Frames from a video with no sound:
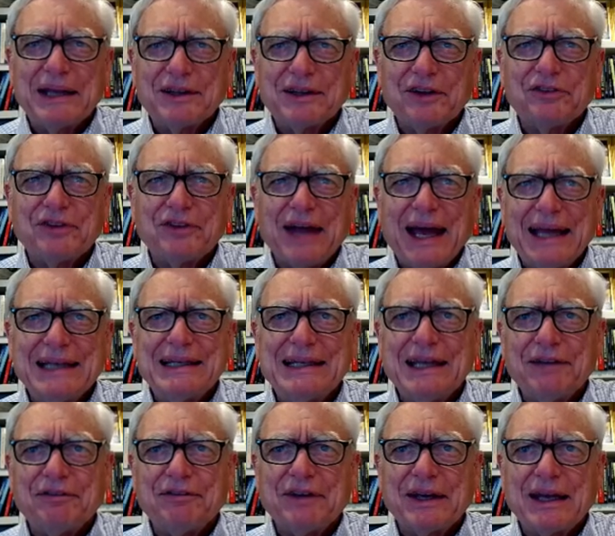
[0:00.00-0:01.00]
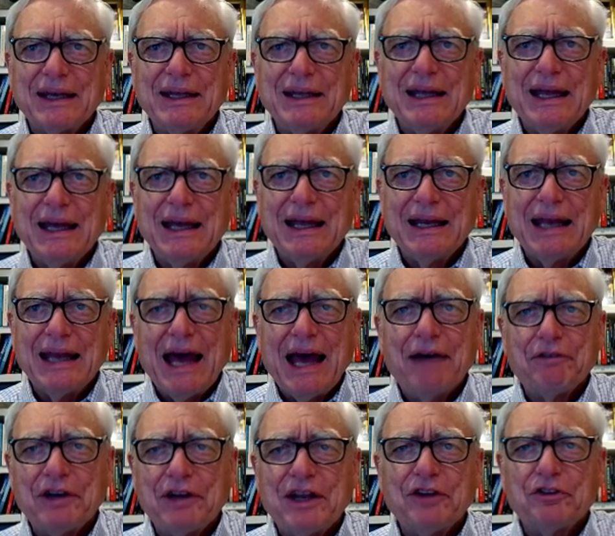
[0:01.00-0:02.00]
the scientific and
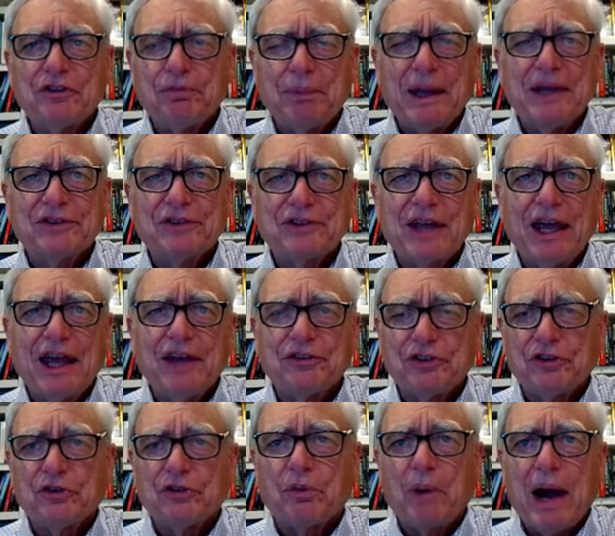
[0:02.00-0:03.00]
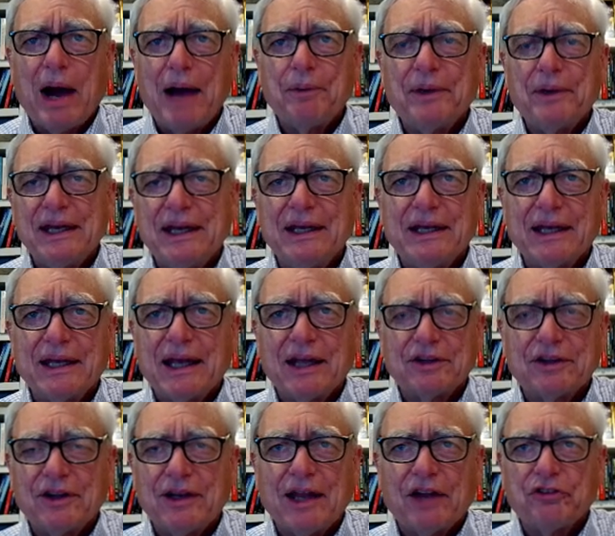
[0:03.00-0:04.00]
evidence-based cases why we need to get
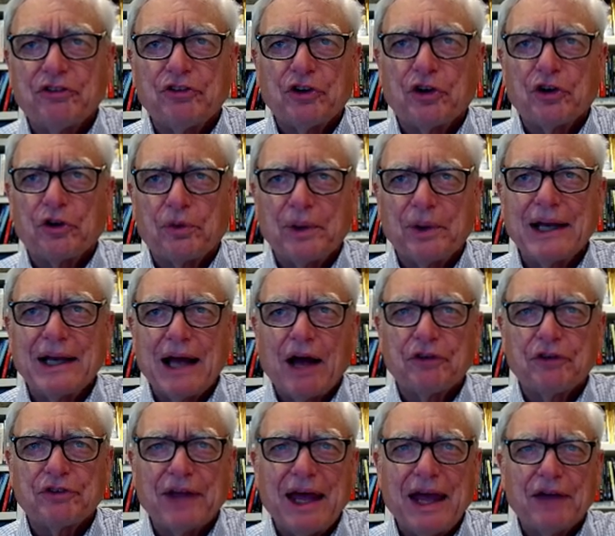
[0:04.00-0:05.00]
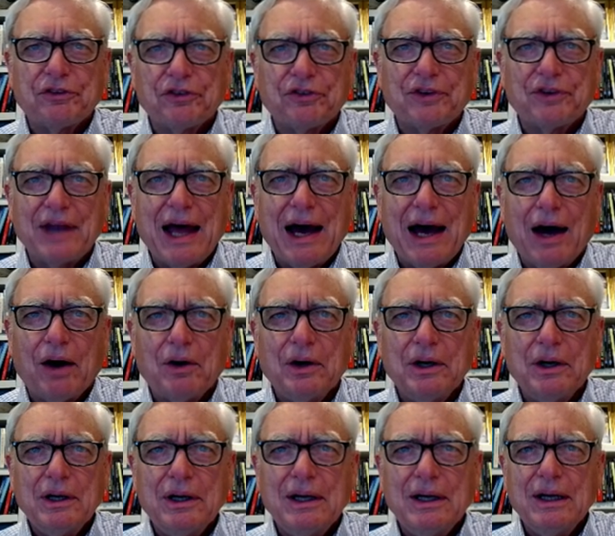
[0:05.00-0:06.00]
to net zero greenhouse gases now.
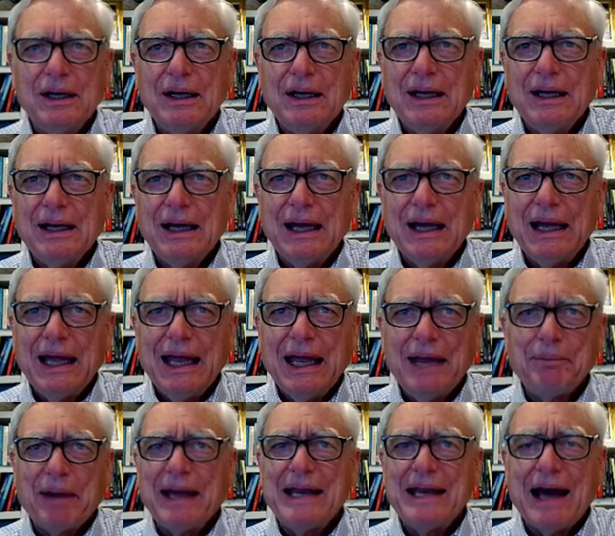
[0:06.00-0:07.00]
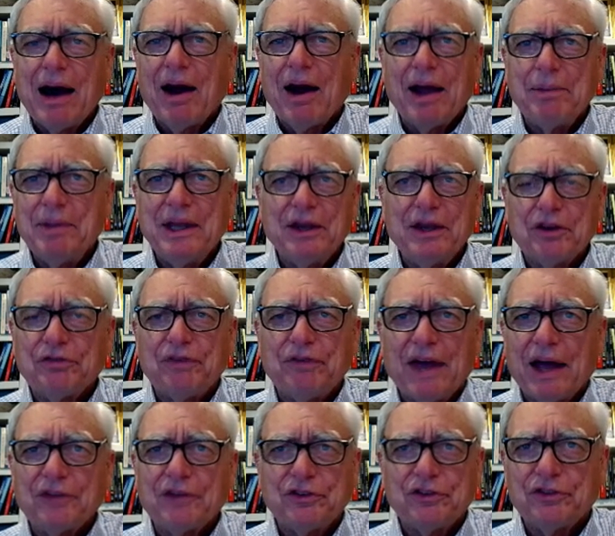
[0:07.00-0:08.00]
And by now, I mean as
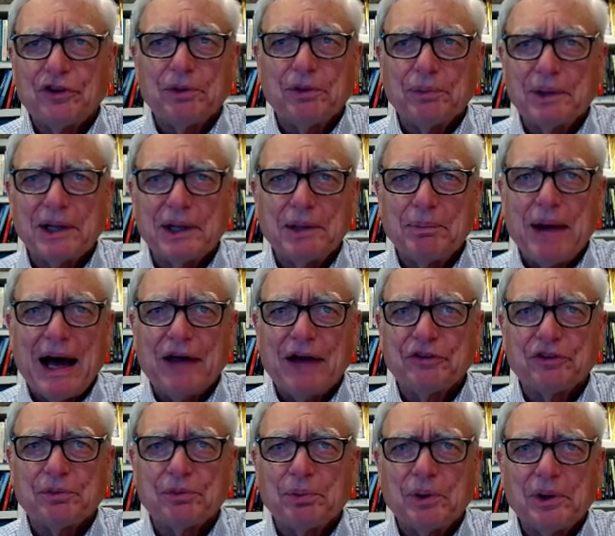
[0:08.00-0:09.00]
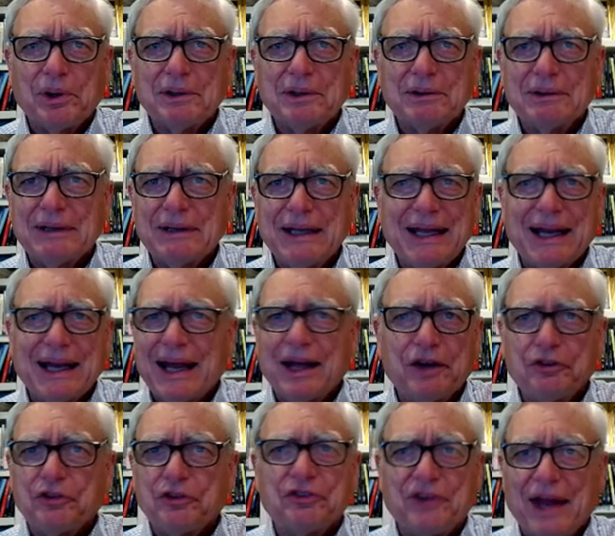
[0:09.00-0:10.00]
fast as humanly possible, and I
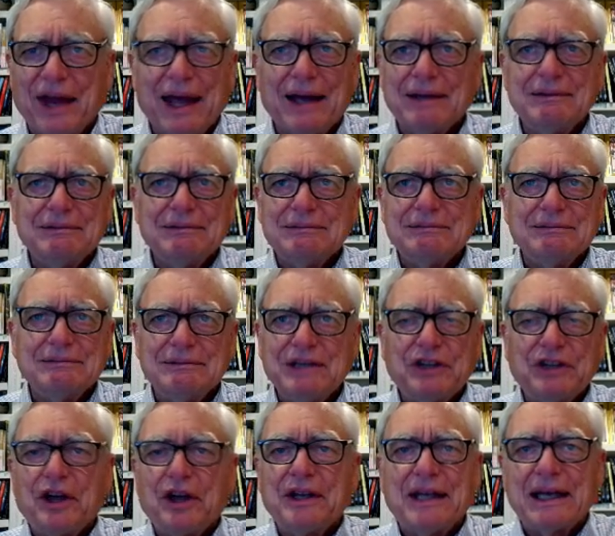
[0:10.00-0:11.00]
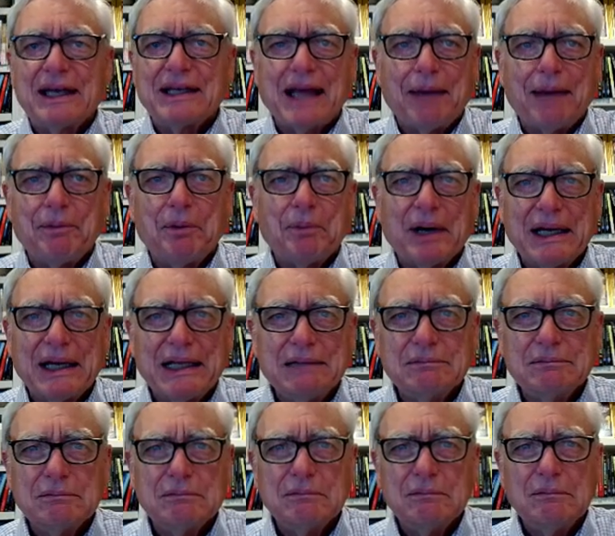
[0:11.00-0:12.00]
understand. It's going to take time and money.
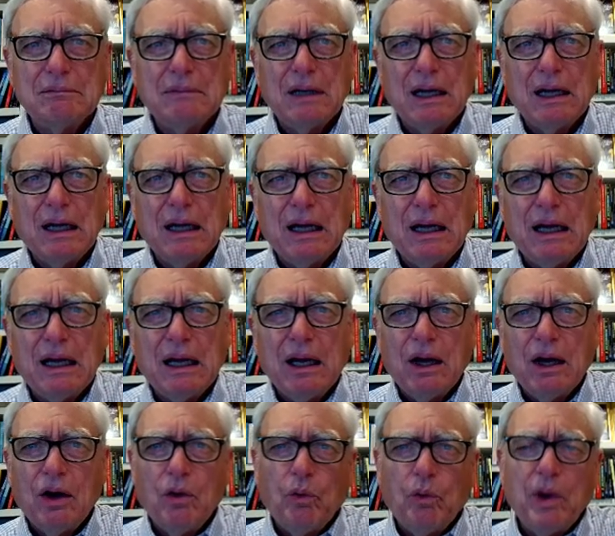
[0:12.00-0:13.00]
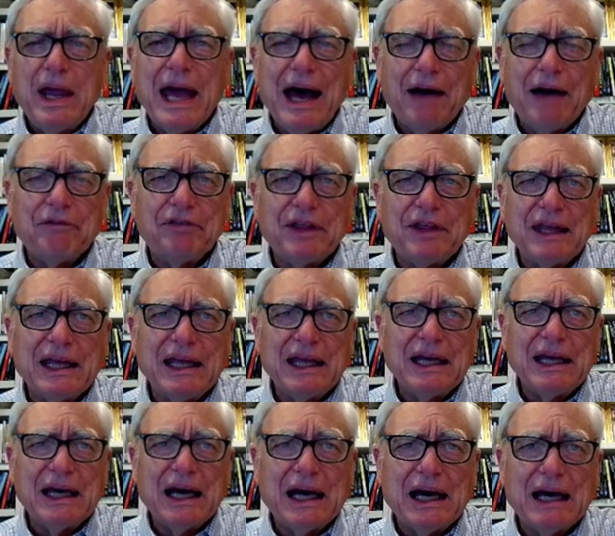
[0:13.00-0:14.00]
We have the